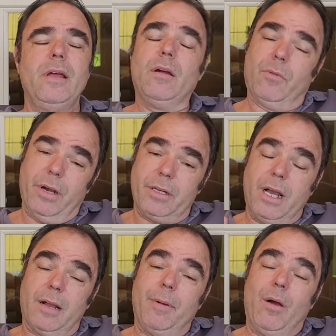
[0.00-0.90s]
We're going to
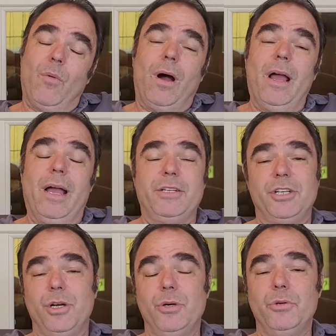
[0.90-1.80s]
talk about why I
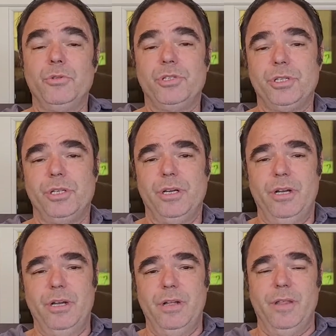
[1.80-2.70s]
chose
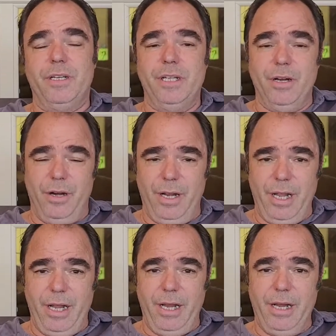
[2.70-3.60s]
the
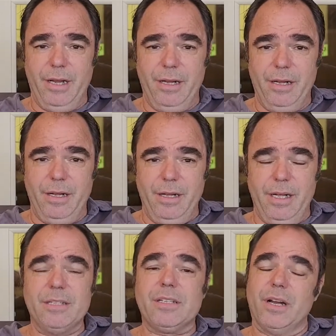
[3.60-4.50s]
TRD
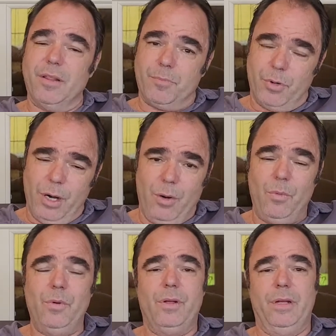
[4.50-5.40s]
instead of the
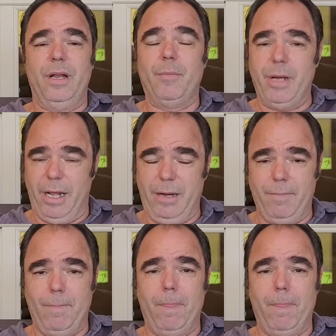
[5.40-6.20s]
Pro in a minute.